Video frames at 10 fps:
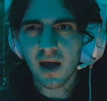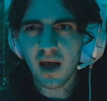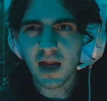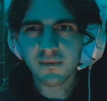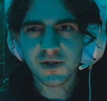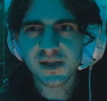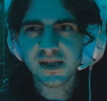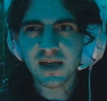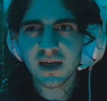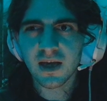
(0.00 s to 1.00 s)
And I'm just
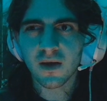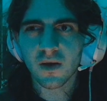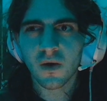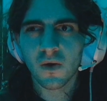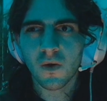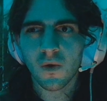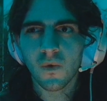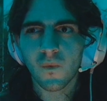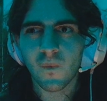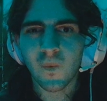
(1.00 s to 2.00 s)
thinking,
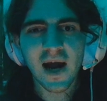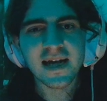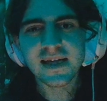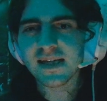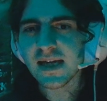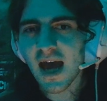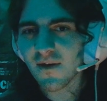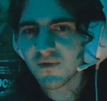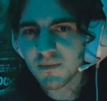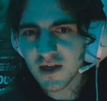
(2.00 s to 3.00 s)
why does he
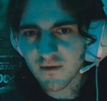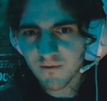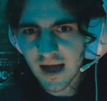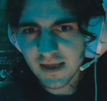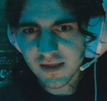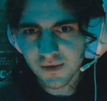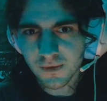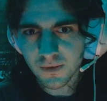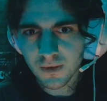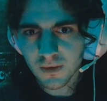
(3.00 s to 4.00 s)
have to be in a fat suit?
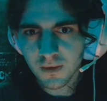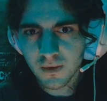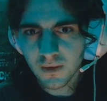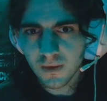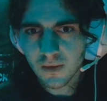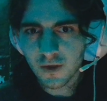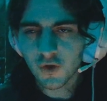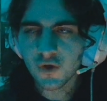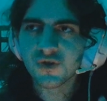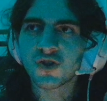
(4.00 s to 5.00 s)

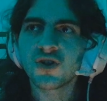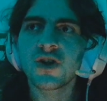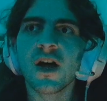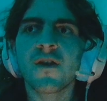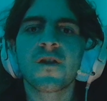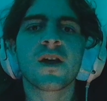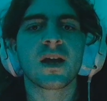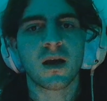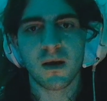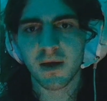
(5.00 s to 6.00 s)
There's nothing
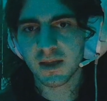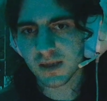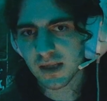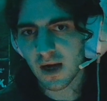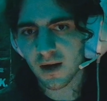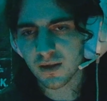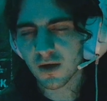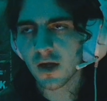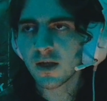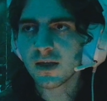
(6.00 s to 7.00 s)
about this character.
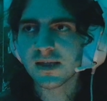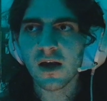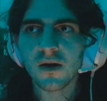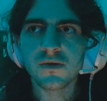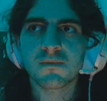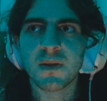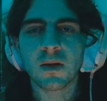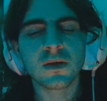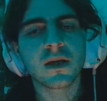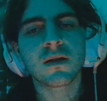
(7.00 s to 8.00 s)
This character is
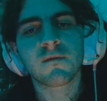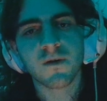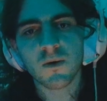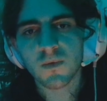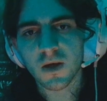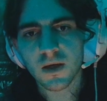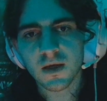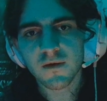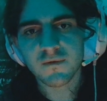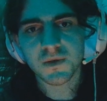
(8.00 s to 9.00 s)
barely in the film long
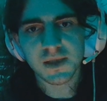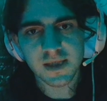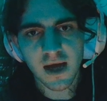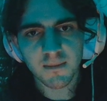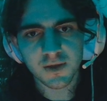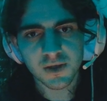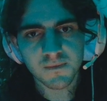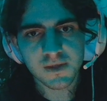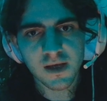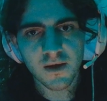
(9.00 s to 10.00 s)
enough to establish
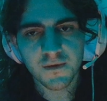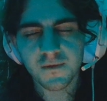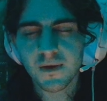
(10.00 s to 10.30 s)
himself.